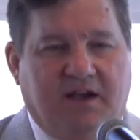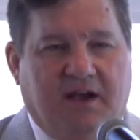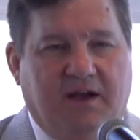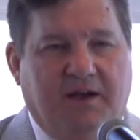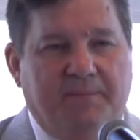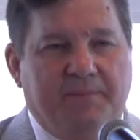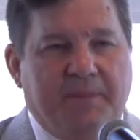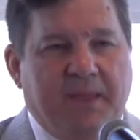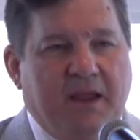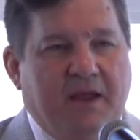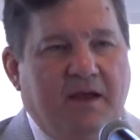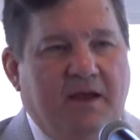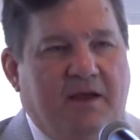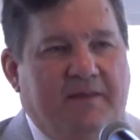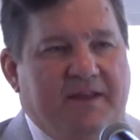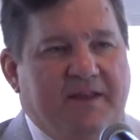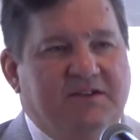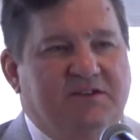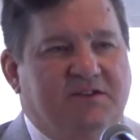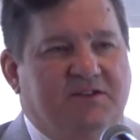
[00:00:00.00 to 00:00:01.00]

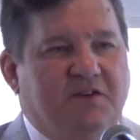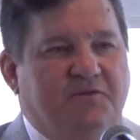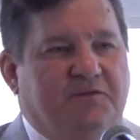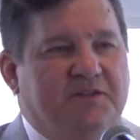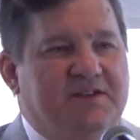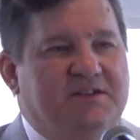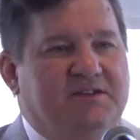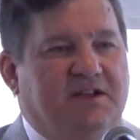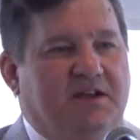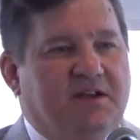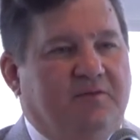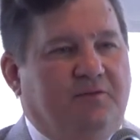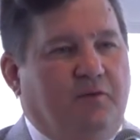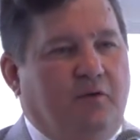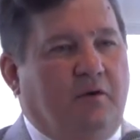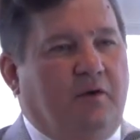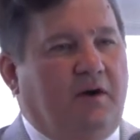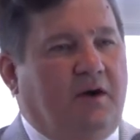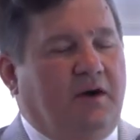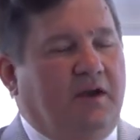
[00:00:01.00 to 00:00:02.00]
The Institute for the Study of
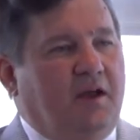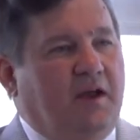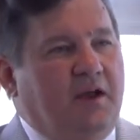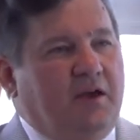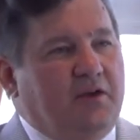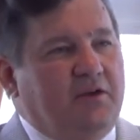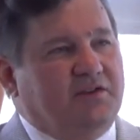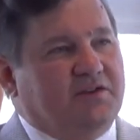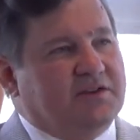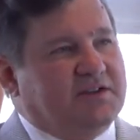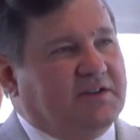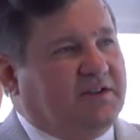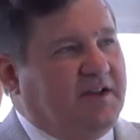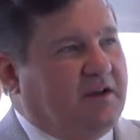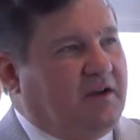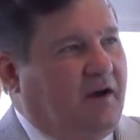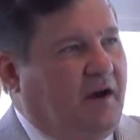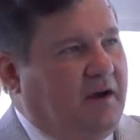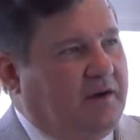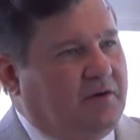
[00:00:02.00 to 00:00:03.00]
War, you just
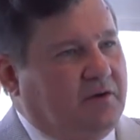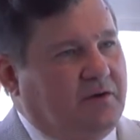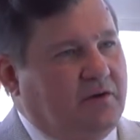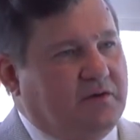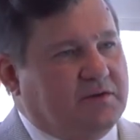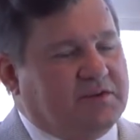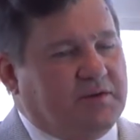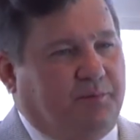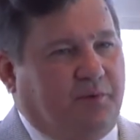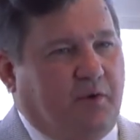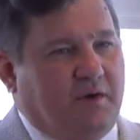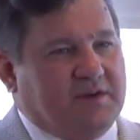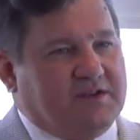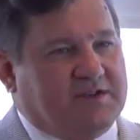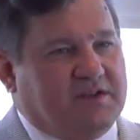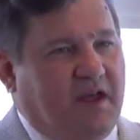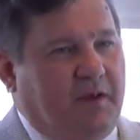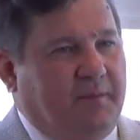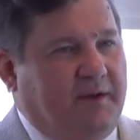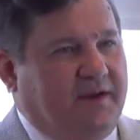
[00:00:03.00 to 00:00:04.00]
click on who
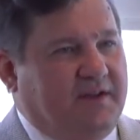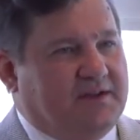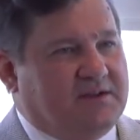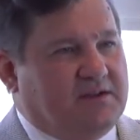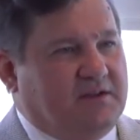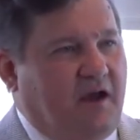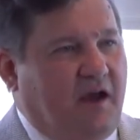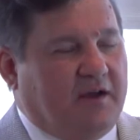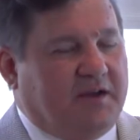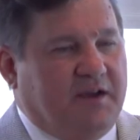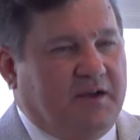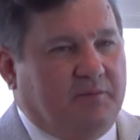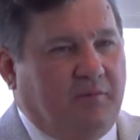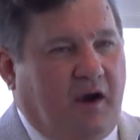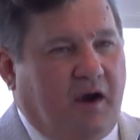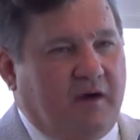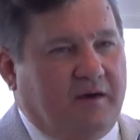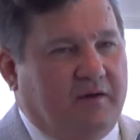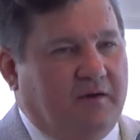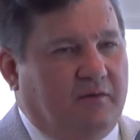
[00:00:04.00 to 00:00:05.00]
supports them, and it's Lockheed
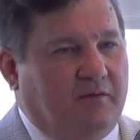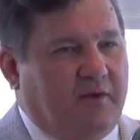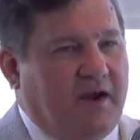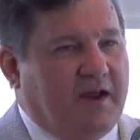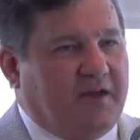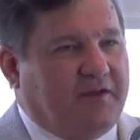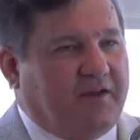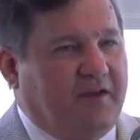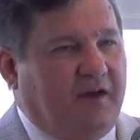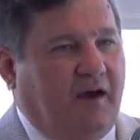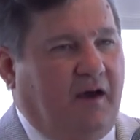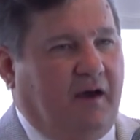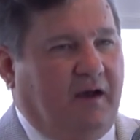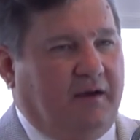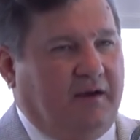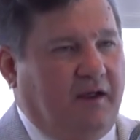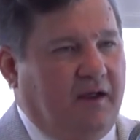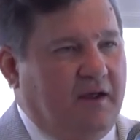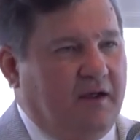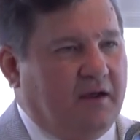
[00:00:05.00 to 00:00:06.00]
Martin,
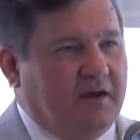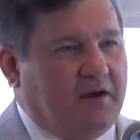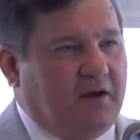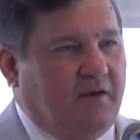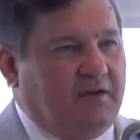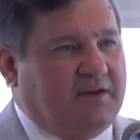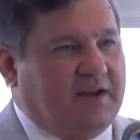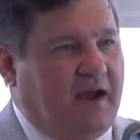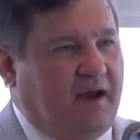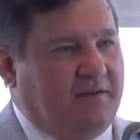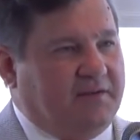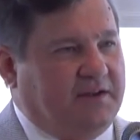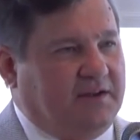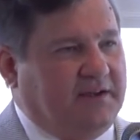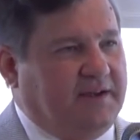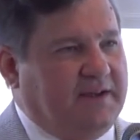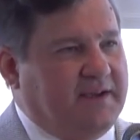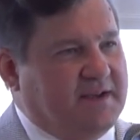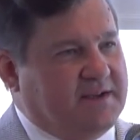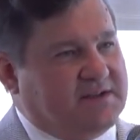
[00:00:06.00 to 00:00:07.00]
Raytheon, go down the
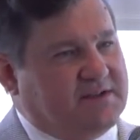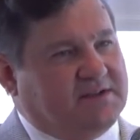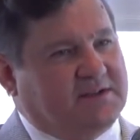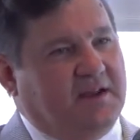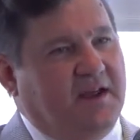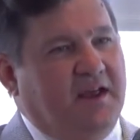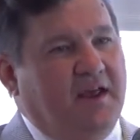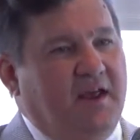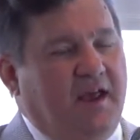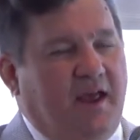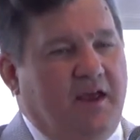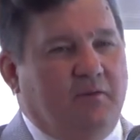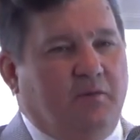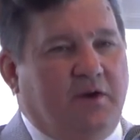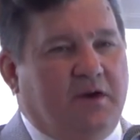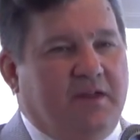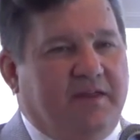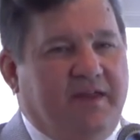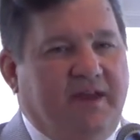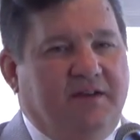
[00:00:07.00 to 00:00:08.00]
list. And
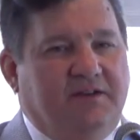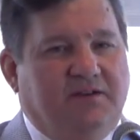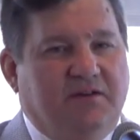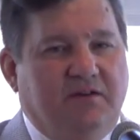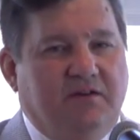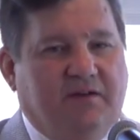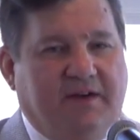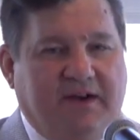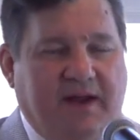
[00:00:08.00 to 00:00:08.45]
what do they do?